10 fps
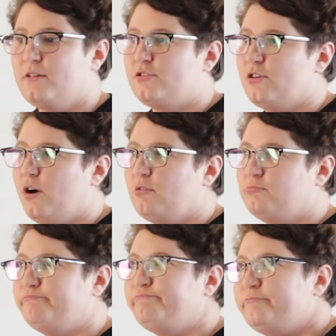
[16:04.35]
So
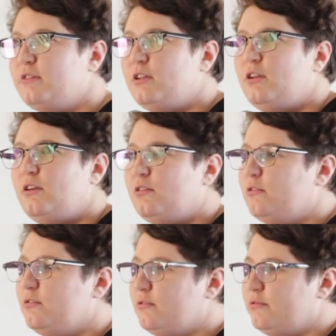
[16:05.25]

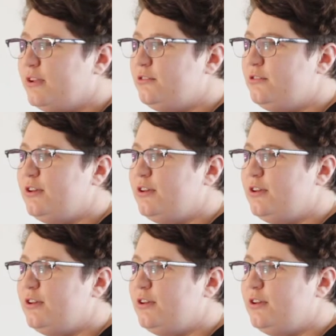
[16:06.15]
you're